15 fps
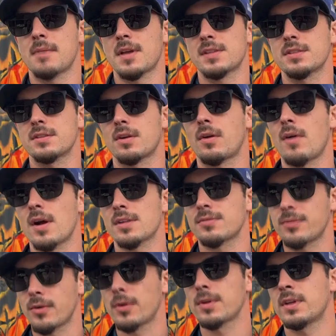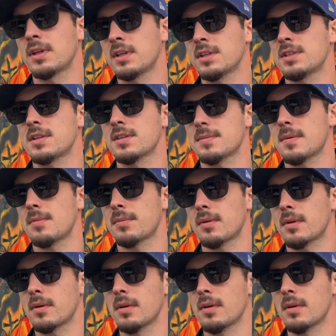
message across for the indigenous people.